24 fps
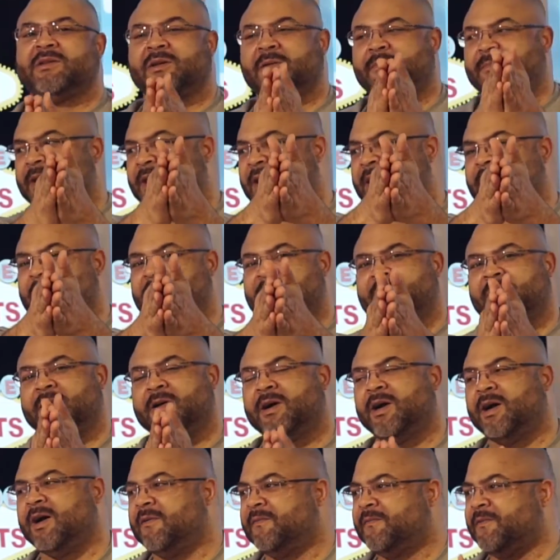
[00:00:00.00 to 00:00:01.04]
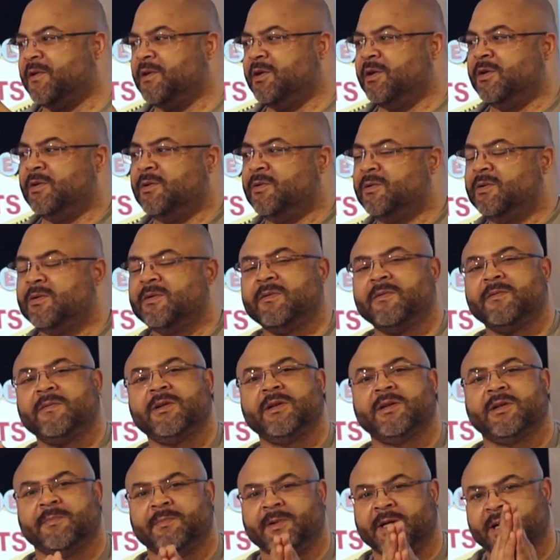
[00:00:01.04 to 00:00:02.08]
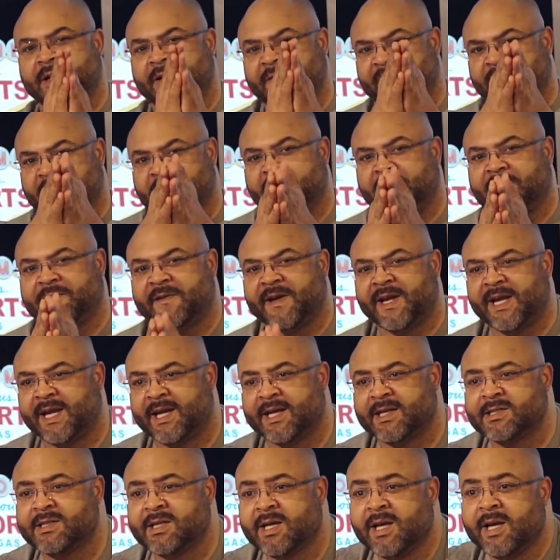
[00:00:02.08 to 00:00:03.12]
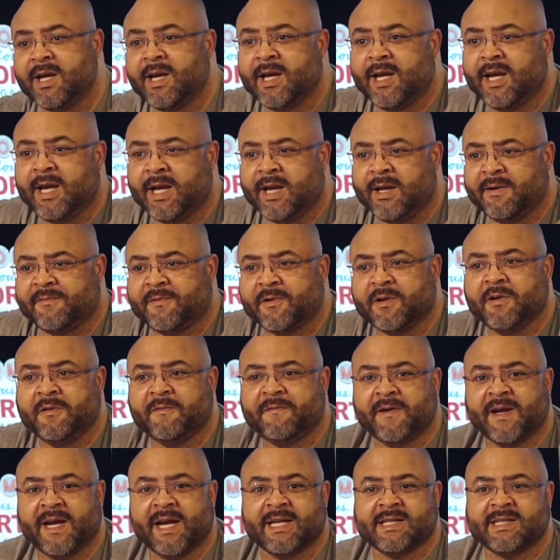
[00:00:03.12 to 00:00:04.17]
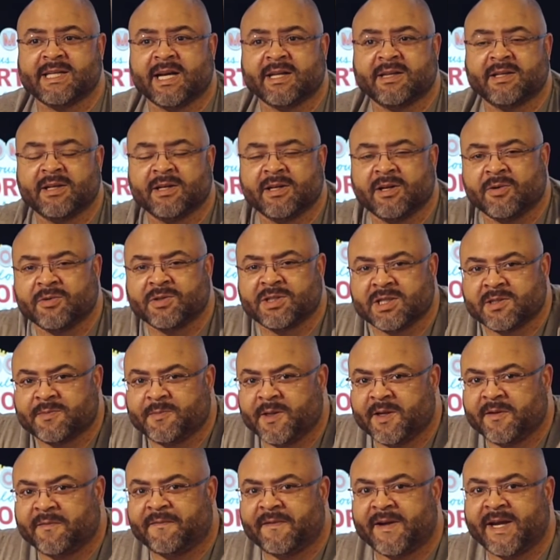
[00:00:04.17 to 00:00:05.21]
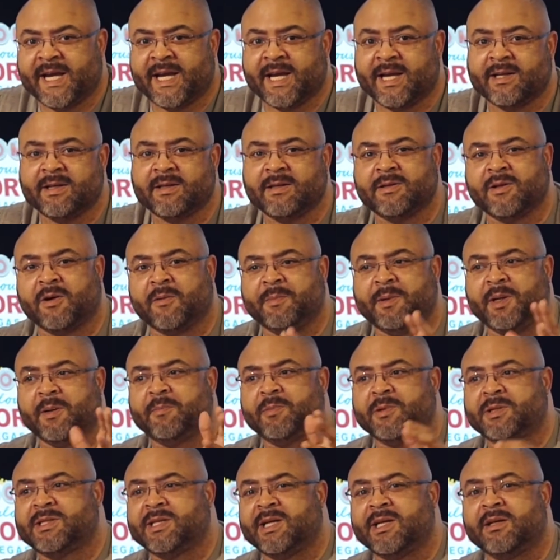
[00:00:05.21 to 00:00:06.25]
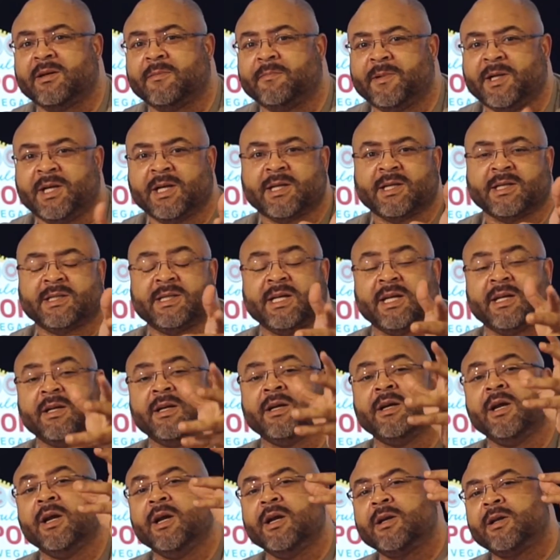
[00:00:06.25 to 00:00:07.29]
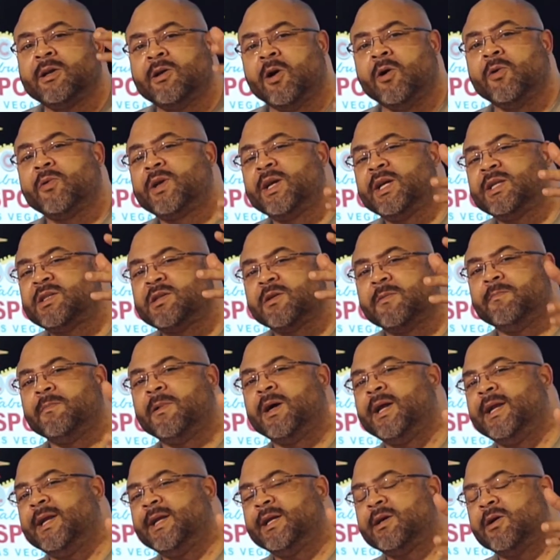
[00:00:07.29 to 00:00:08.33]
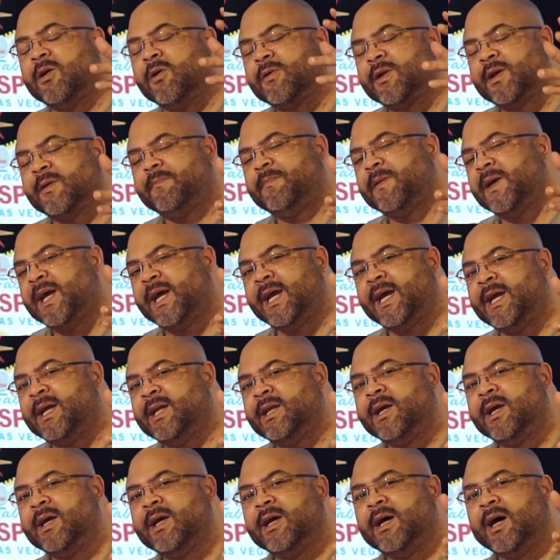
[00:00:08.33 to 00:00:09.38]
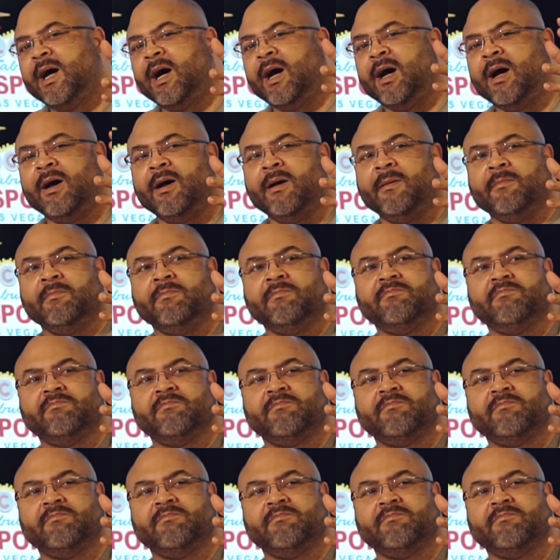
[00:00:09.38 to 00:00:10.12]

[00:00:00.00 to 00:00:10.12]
to be here for uh, for you, to be here for you fans. And for you fans out there, don't just be a fan, don't be a pretender, be a contender. Go get your money, go get paid. Um,